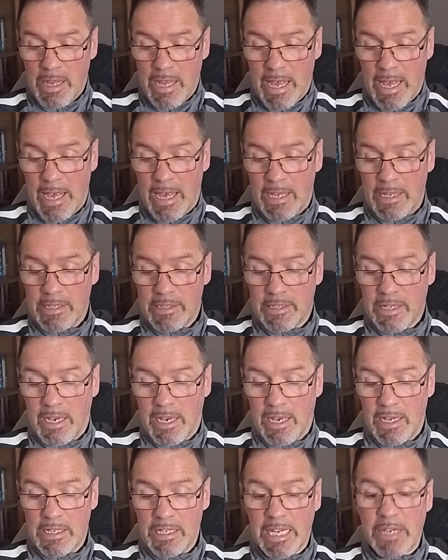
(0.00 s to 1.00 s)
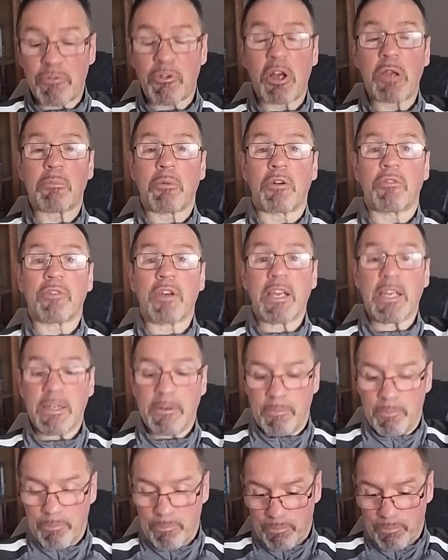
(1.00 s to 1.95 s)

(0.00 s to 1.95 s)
and Leroy Murphy.